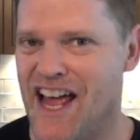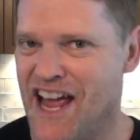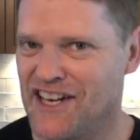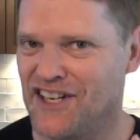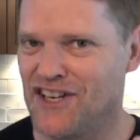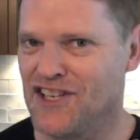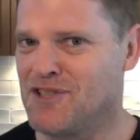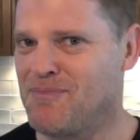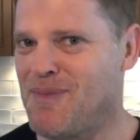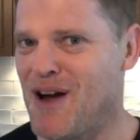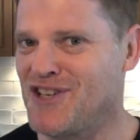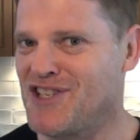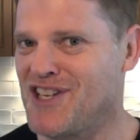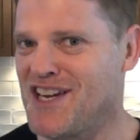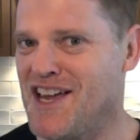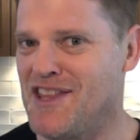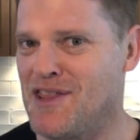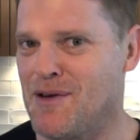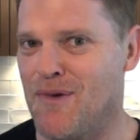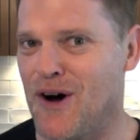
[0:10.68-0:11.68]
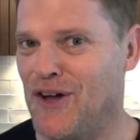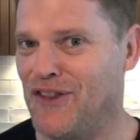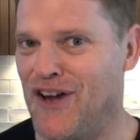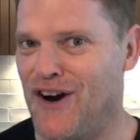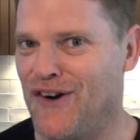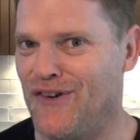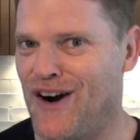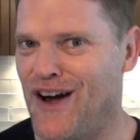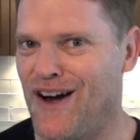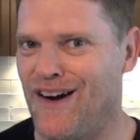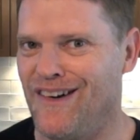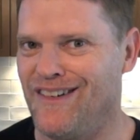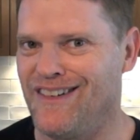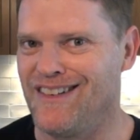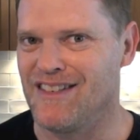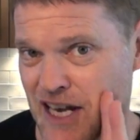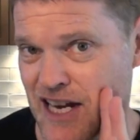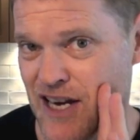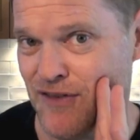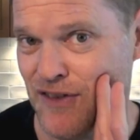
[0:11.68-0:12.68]
Now you're not supposed to eat them on their
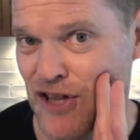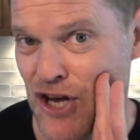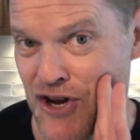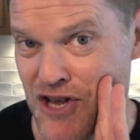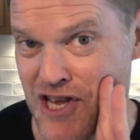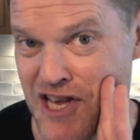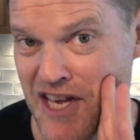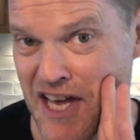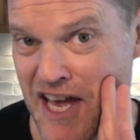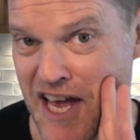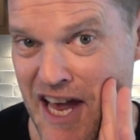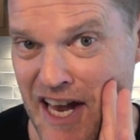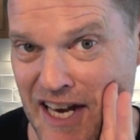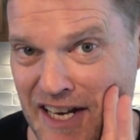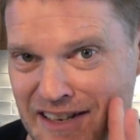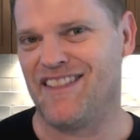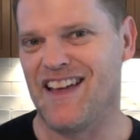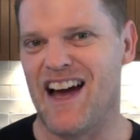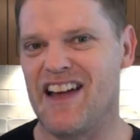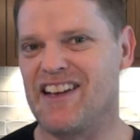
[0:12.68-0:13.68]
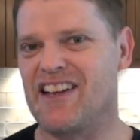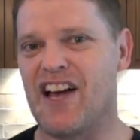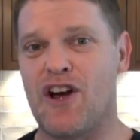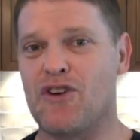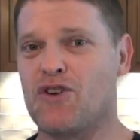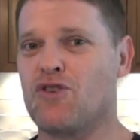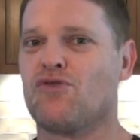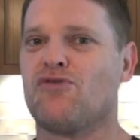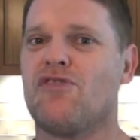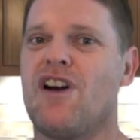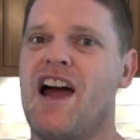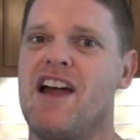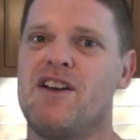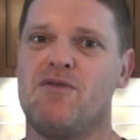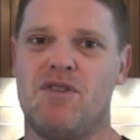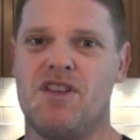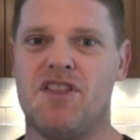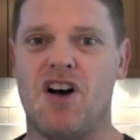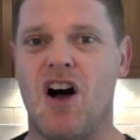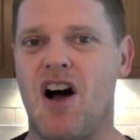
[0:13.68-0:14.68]
own, even though you can. They go great
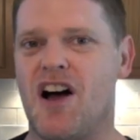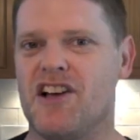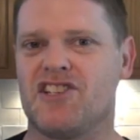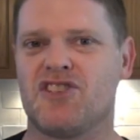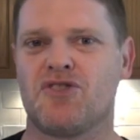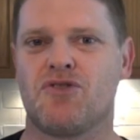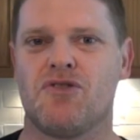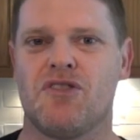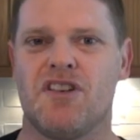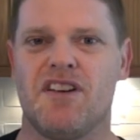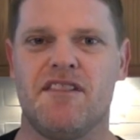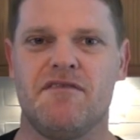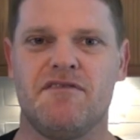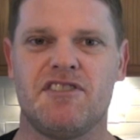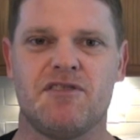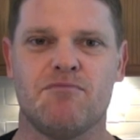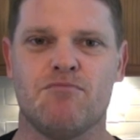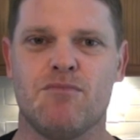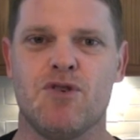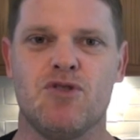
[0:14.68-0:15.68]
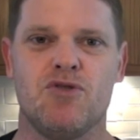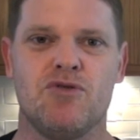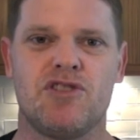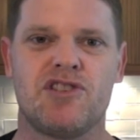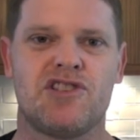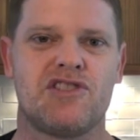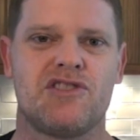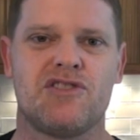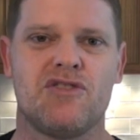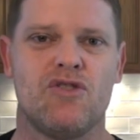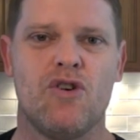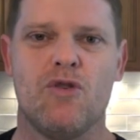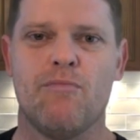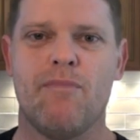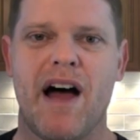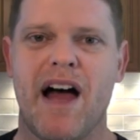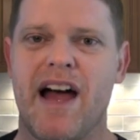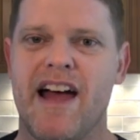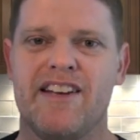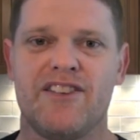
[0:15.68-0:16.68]
with ice creams, mousse,
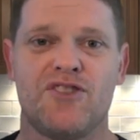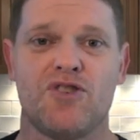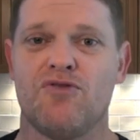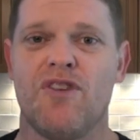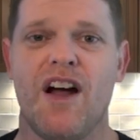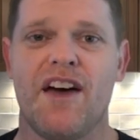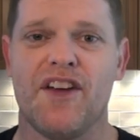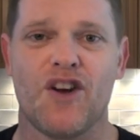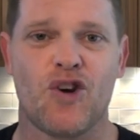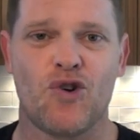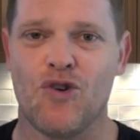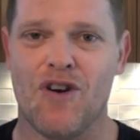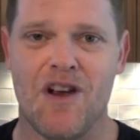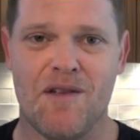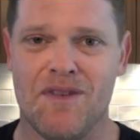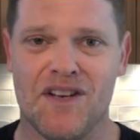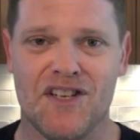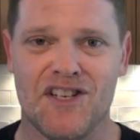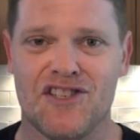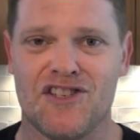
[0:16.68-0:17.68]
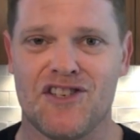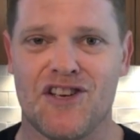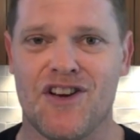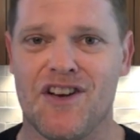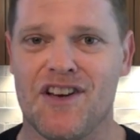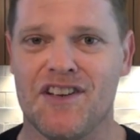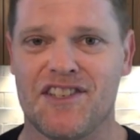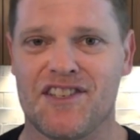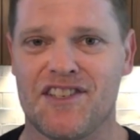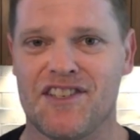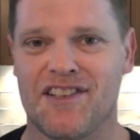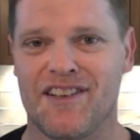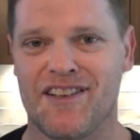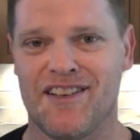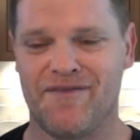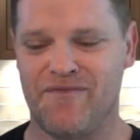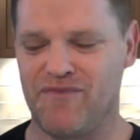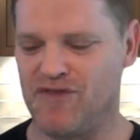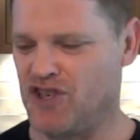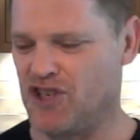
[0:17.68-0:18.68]
sorbets, or other creamy desserts.
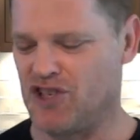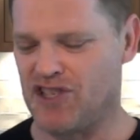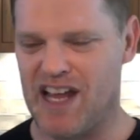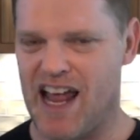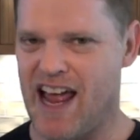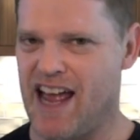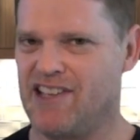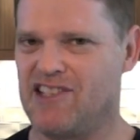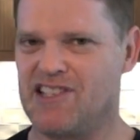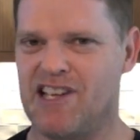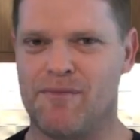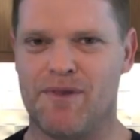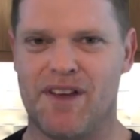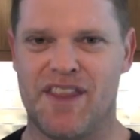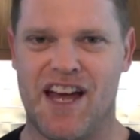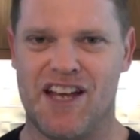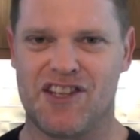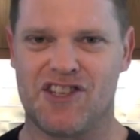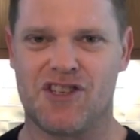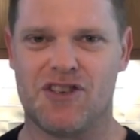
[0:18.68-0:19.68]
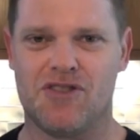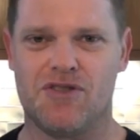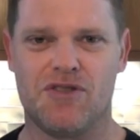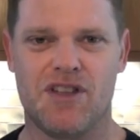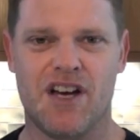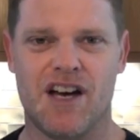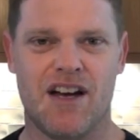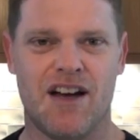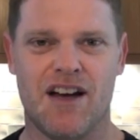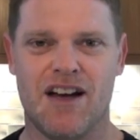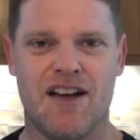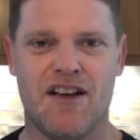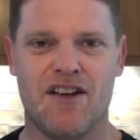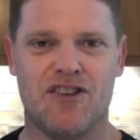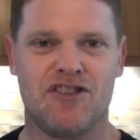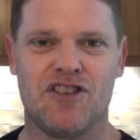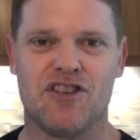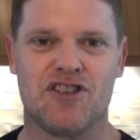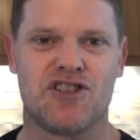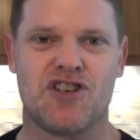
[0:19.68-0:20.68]
Just add some of that to the
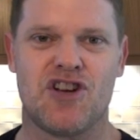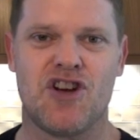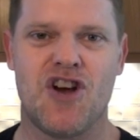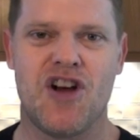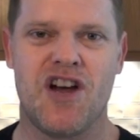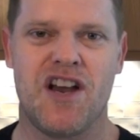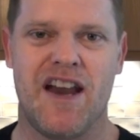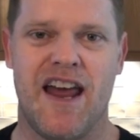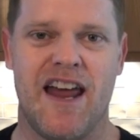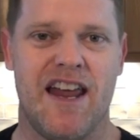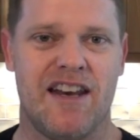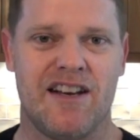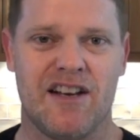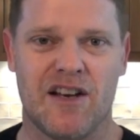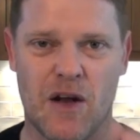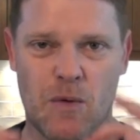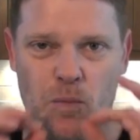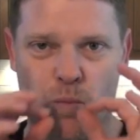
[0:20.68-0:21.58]
dessert and